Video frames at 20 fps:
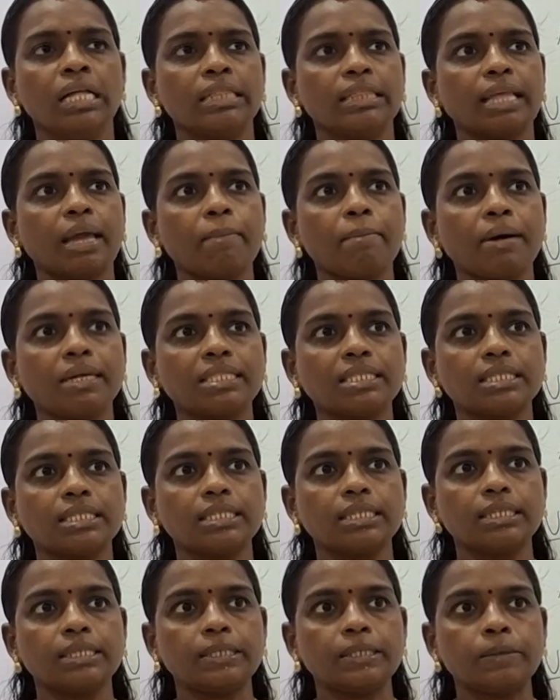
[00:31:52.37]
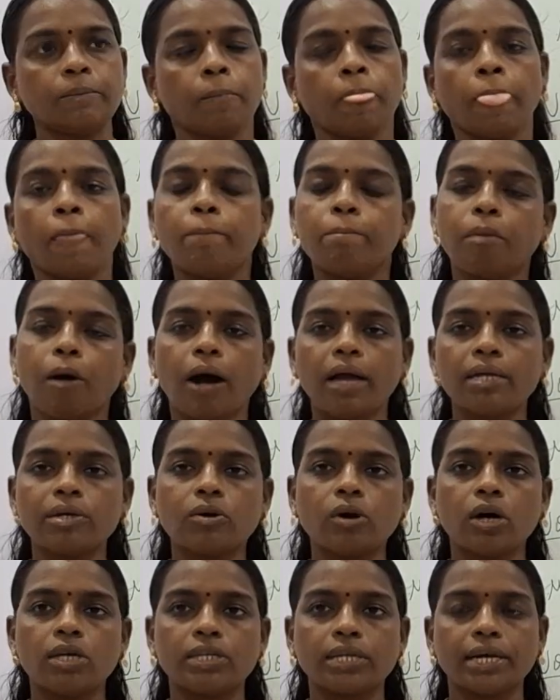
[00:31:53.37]
They must
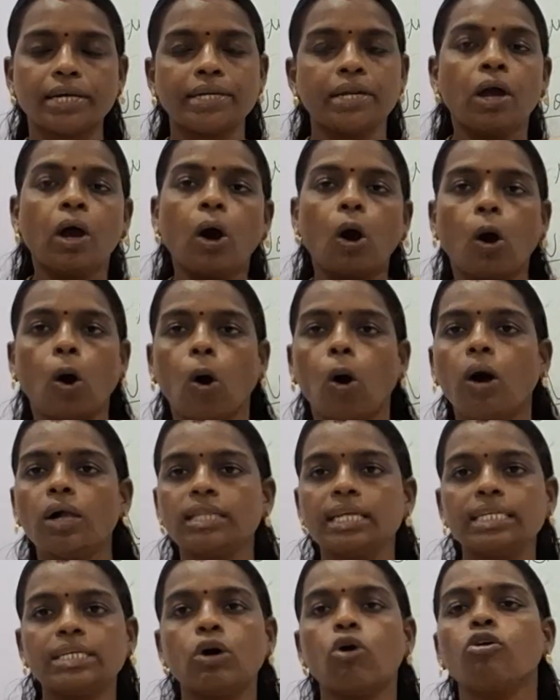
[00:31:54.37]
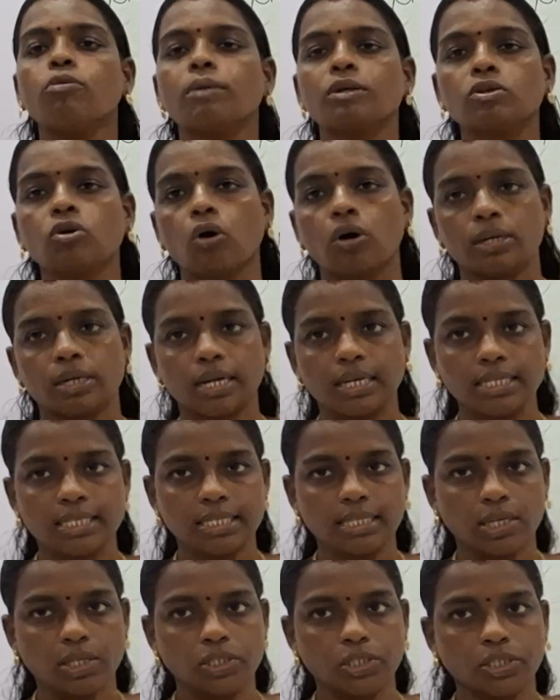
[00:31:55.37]
boycott all the government
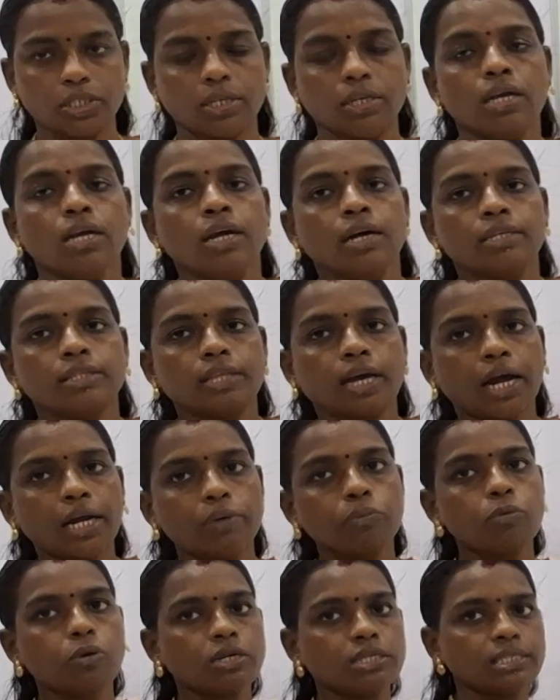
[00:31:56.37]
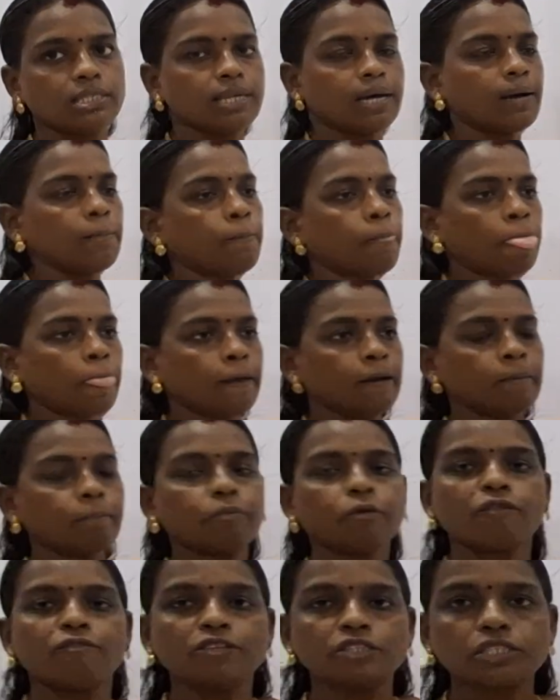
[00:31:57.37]
organization. That was the
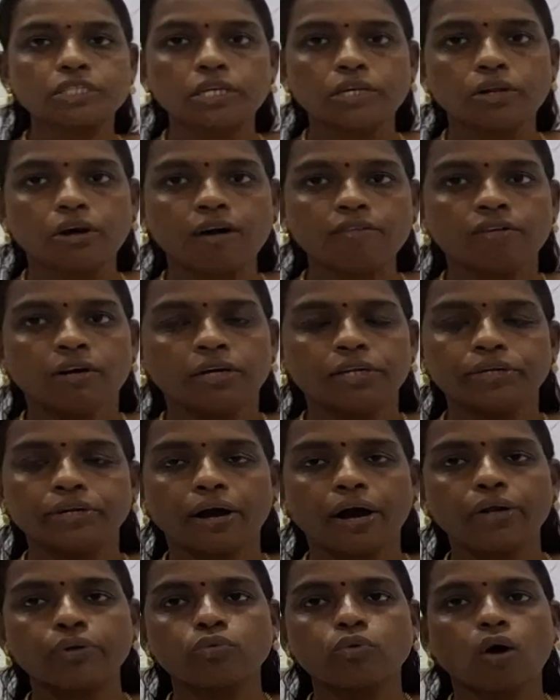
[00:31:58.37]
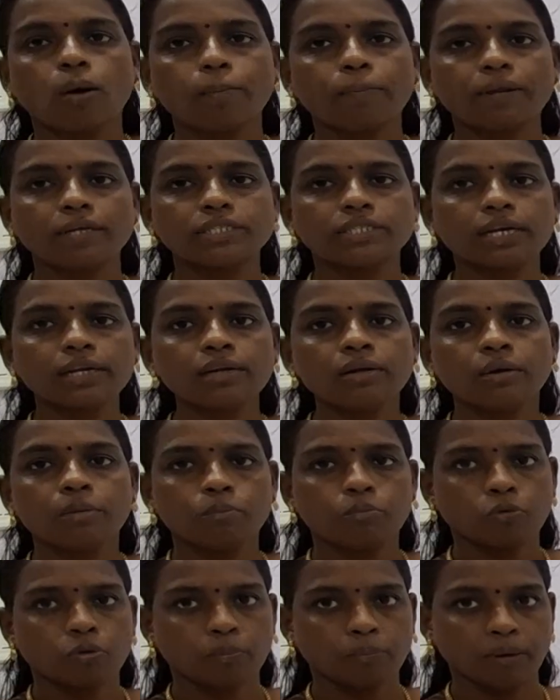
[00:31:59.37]
provision of non-cooperation
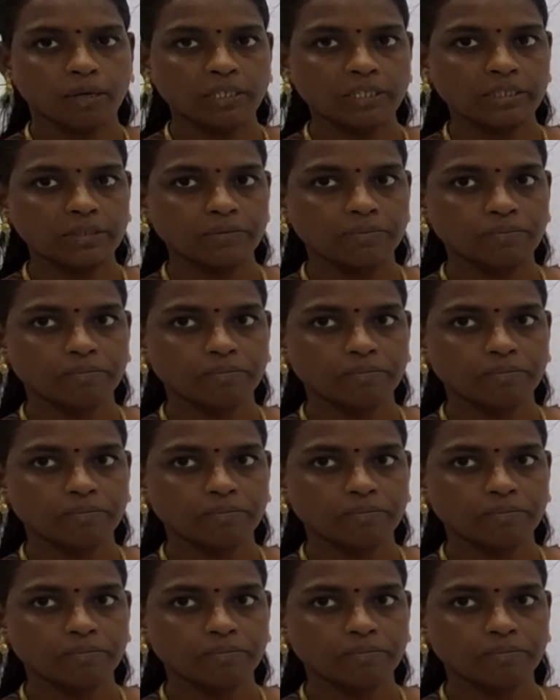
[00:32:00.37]
movement.